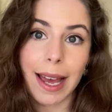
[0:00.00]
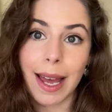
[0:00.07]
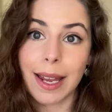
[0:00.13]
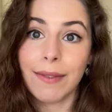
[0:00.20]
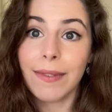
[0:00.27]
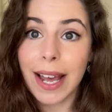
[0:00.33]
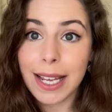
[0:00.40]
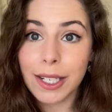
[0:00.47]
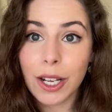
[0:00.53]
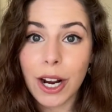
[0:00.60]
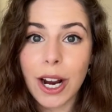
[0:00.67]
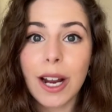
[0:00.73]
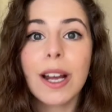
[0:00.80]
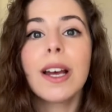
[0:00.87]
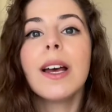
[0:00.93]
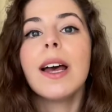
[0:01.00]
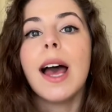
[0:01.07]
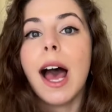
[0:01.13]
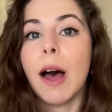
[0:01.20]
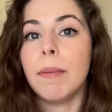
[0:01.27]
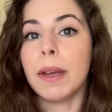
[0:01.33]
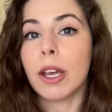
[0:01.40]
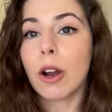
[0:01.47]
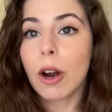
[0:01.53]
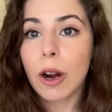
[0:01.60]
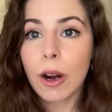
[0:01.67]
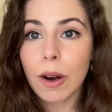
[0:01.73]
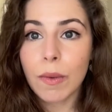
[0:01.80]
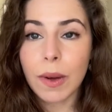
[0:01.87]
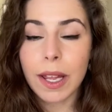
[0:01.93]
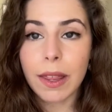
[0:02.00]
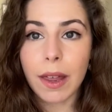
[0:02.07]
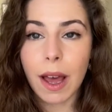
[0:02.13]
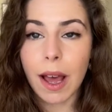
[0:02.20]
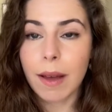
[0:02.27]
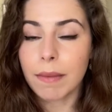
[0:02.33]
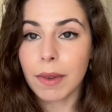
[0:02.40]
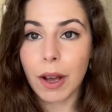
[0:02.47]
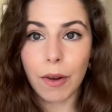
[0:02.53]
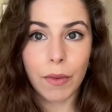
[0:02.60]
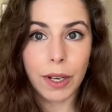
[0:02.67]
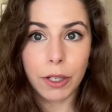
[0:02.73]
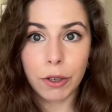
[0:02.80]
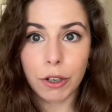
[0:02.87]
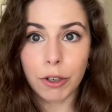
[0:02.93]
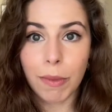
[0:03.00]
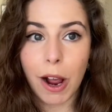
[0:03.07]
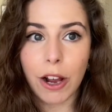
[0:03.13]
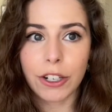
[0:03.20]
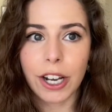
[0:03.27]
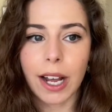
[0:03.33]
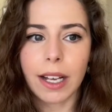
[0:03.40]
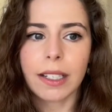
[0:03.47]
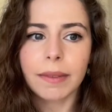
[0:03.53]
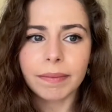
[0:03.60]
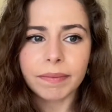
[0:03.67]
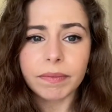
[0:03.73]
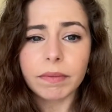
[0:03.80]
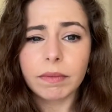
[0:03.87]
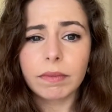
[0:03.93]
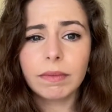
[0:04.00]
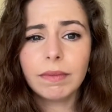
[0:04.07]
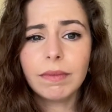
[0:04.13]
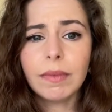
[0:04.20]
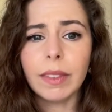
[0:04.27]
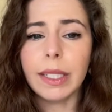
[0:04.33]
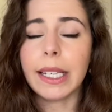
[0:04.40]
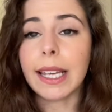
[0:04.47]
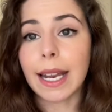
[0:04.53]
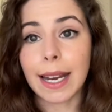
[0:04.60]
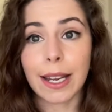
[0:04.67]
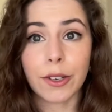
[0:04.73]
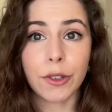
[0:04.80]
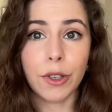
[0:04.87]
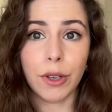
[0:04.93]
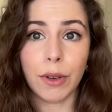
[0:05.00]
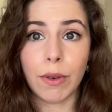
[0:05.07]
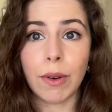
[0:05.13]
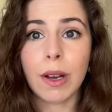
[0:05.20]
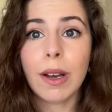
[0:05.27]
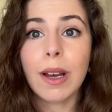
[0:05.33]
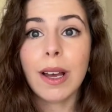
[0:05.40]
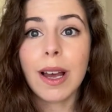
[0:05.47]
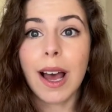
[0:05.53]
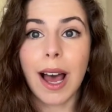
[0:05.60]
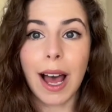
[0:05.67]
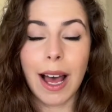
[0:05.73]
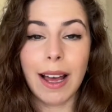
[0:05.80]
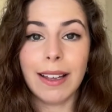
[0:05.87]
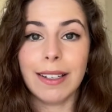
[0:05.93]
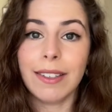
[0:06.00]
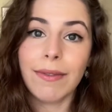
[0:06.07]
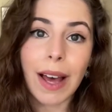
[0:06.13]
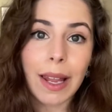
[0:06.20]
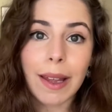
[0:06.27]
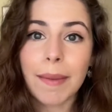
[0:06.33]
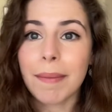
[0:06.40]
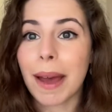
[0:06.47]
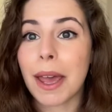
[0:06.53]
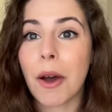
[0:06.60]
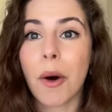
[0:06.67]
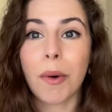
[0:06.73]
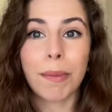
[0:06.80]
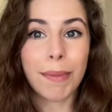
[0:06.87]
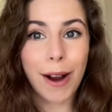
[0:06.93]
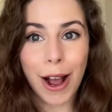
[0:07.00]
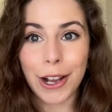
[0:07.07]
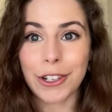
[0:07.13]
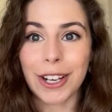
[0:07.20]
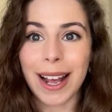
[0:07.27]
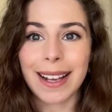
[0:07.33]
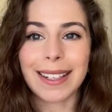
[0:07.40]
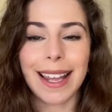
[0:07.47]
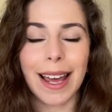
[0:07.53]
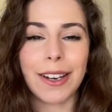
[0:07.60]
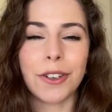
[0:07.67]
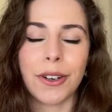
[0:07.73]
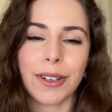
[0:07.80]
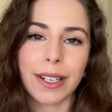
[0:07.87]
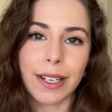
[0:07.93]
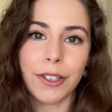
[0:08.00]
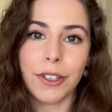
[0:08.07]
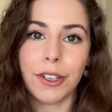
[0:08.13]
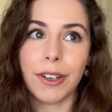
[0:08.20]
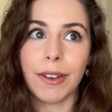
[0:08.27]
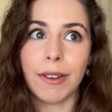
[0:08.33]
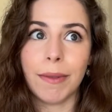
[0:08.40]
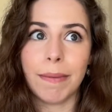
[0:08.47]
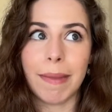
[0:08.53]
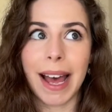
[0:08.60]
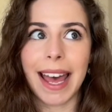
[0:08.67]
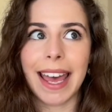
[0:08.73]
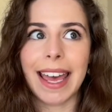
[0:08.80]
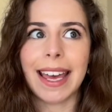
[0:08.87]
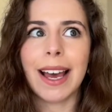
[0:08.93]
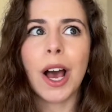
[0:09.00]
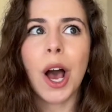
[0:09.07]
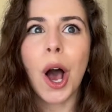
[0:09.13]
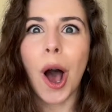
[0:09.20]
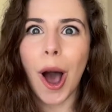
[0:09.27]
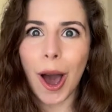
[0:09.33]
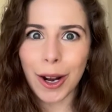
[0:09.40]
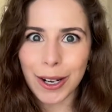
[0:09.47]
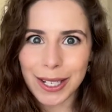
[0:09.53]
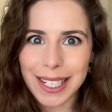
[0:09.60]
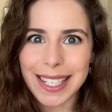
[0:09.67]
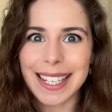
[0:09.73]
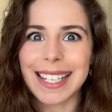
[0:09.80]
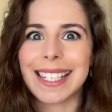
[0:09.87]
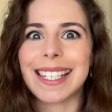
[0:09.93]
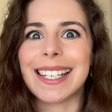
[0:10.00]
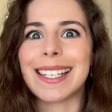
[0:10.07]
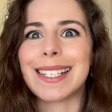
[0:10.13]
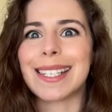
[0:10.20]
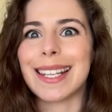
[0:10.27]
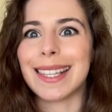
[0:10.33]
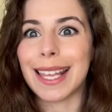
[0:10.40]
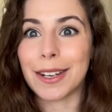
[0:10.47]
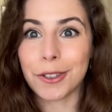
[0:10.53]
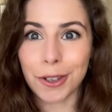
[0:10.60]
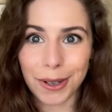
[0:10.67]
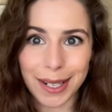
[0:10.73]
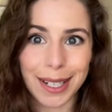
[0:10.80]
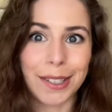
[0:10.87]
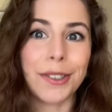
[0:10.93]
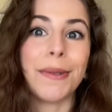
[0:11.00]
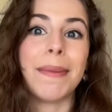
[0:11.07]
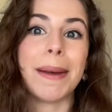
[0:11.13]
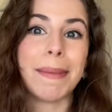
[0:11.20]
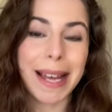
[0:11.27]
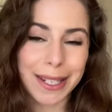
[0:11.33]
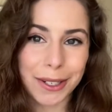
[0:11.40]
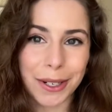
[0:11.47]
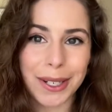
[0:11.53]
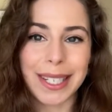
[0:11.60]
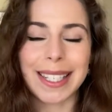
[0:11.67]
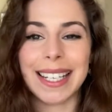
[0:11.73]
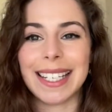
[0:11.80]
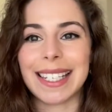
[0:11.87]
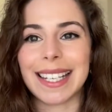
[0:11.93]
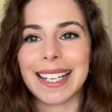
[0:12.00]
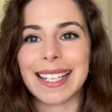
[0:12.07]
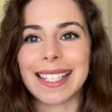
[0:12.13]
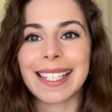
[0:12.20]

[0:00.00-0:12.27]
advisor, helping her with um, a research project, getting to uh, develop my own project that turned into my honors thesis that then turned into my master's thesis.